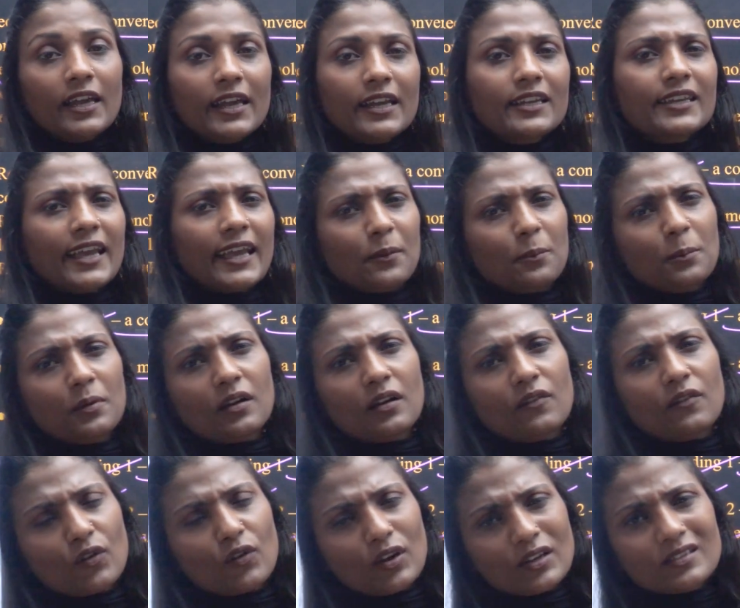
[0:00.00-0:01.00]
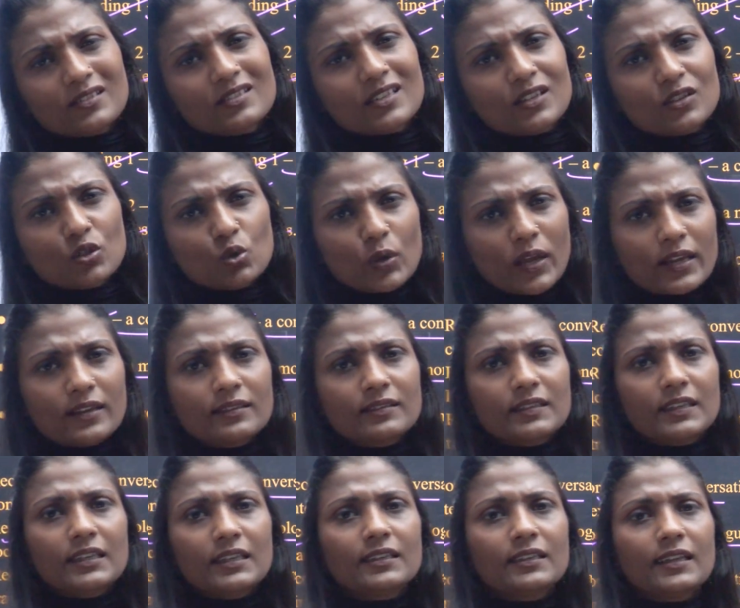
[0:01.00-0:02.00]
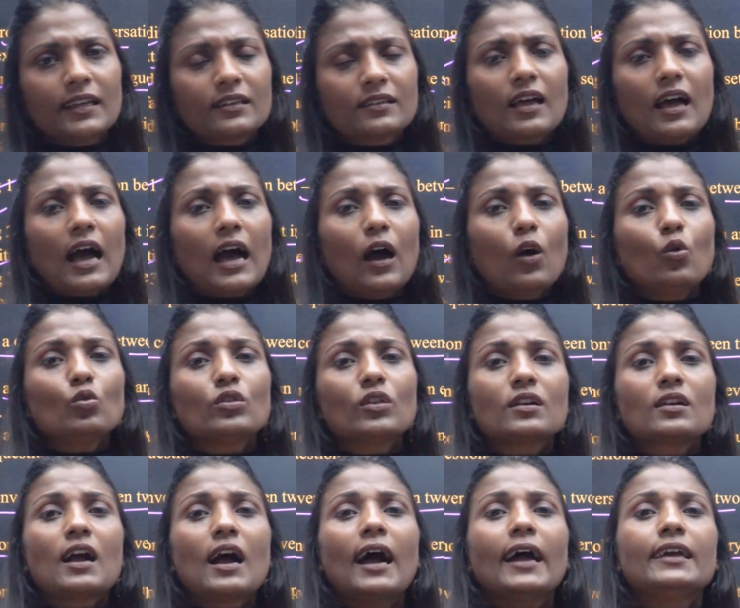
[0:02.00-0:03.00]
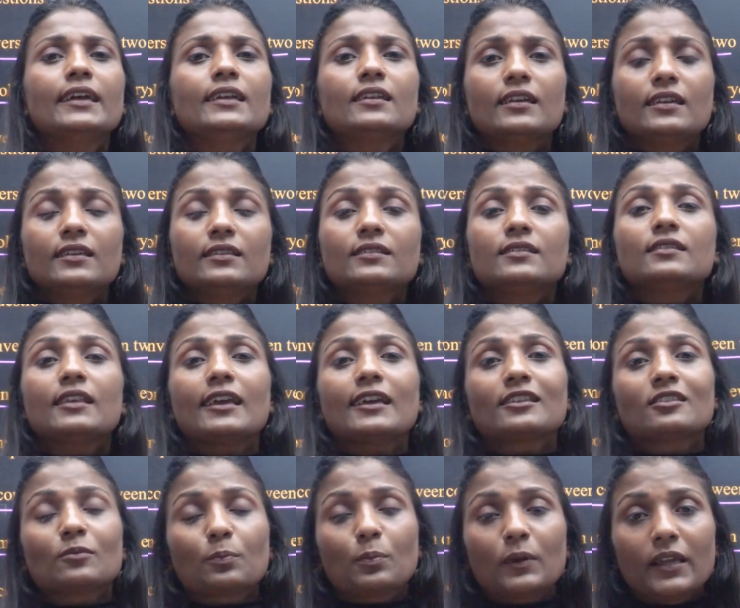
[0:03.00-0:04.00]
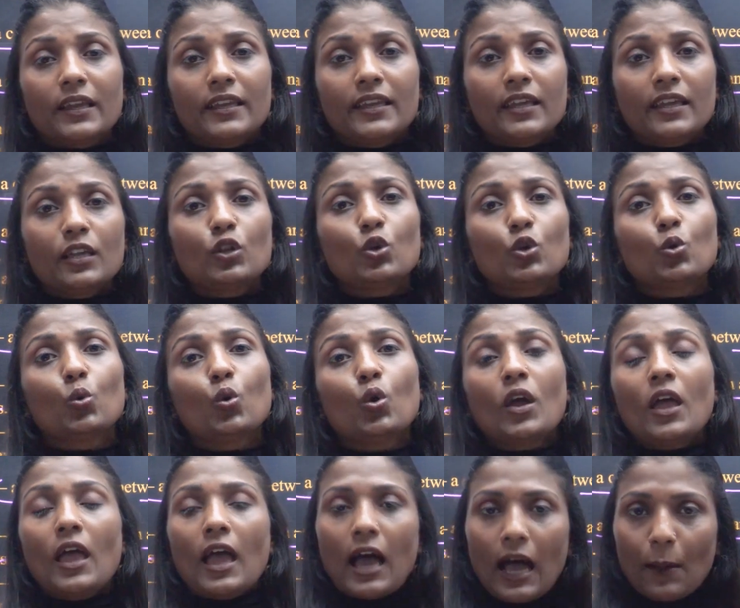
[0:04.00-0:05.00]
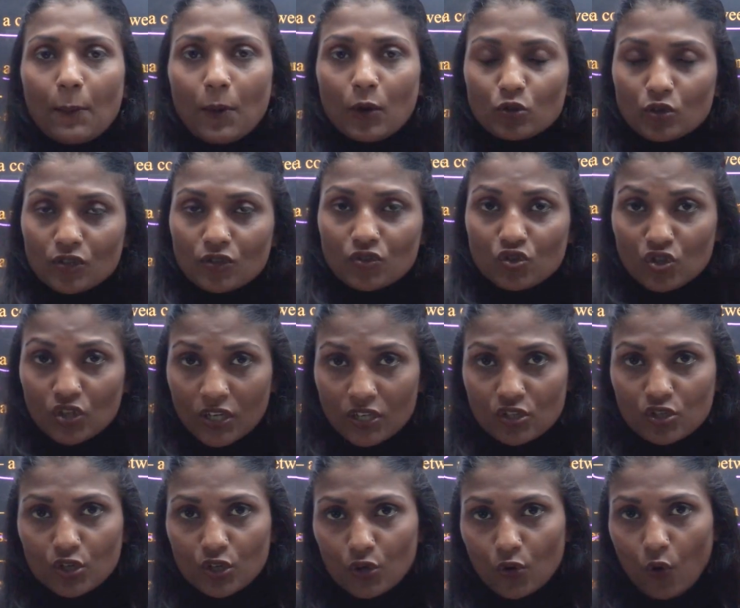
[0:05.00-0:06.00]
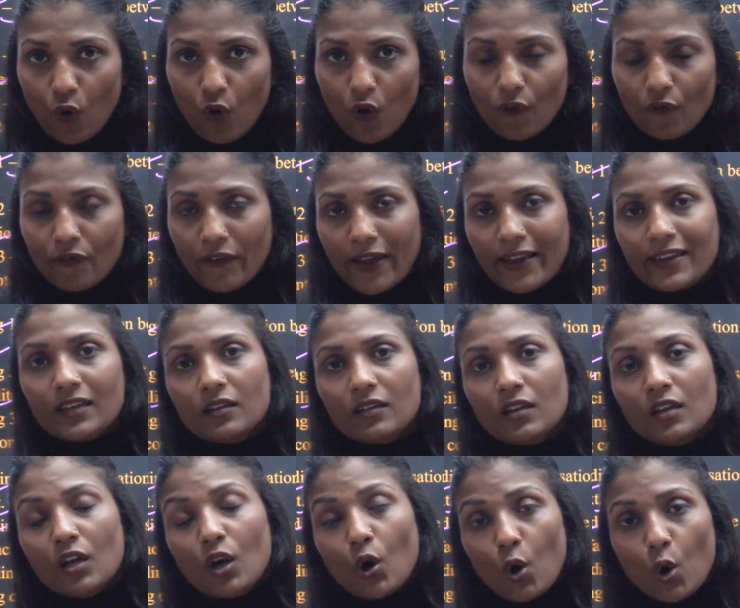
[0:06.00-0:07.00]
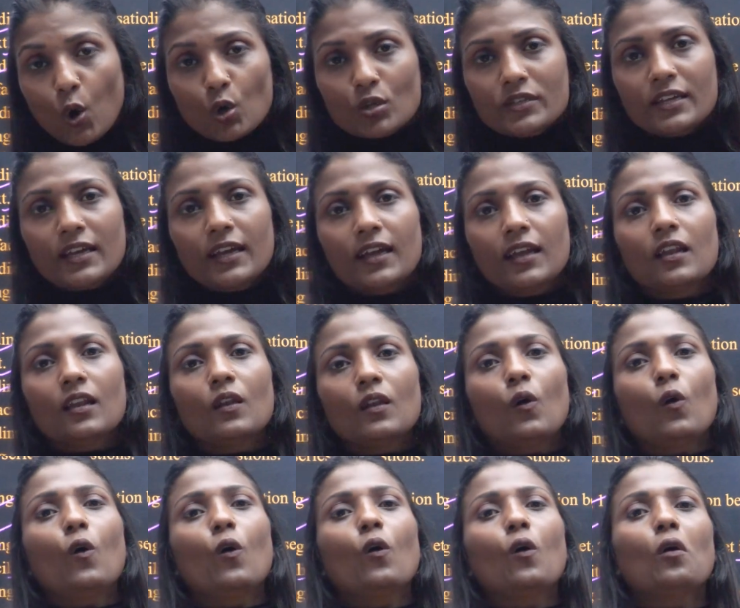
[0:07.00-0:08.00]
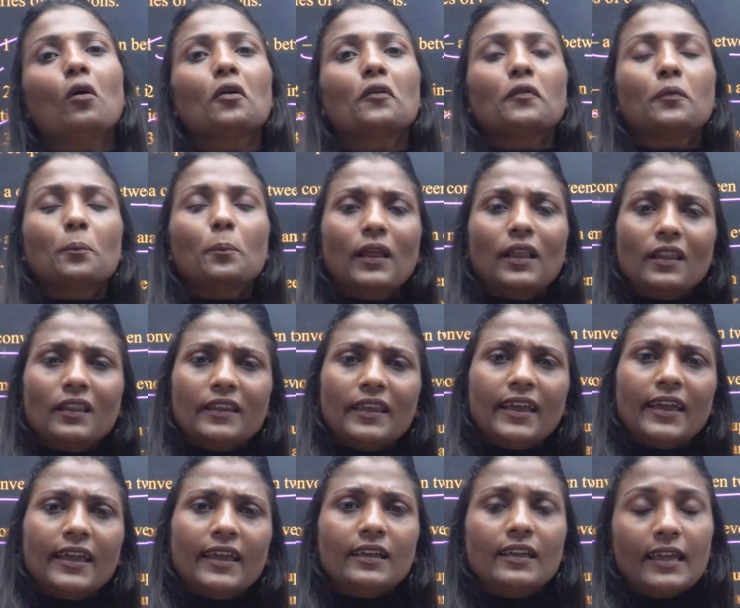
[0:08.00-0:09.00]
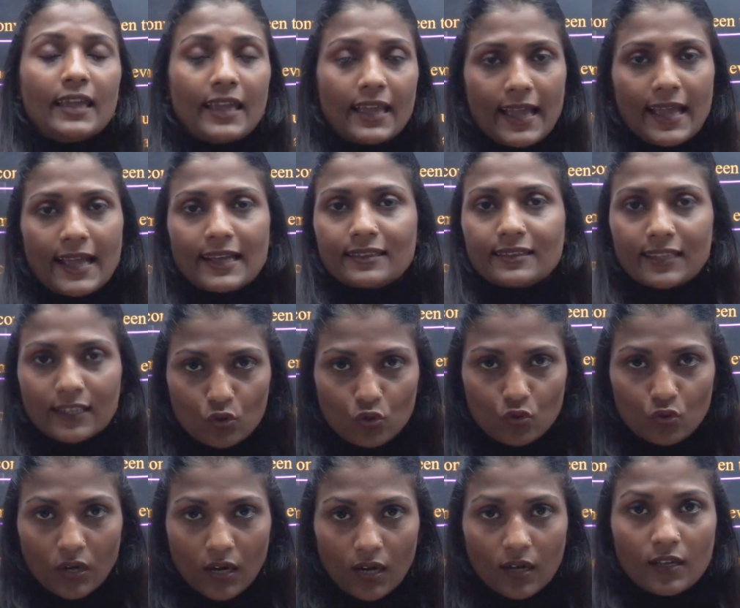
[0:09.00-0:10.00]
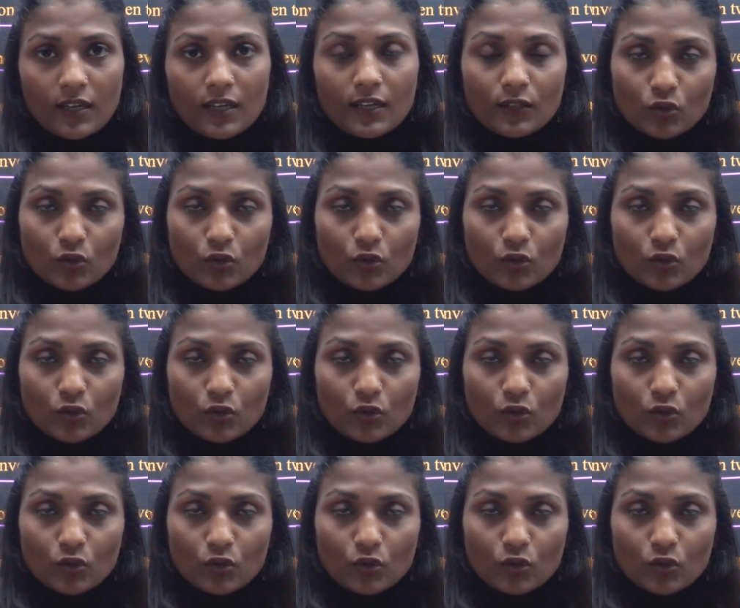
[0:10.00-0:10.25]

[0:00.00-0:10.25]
It can, for instance, you can see that how the guide is explaining you about the structure of any hotel or building, etc.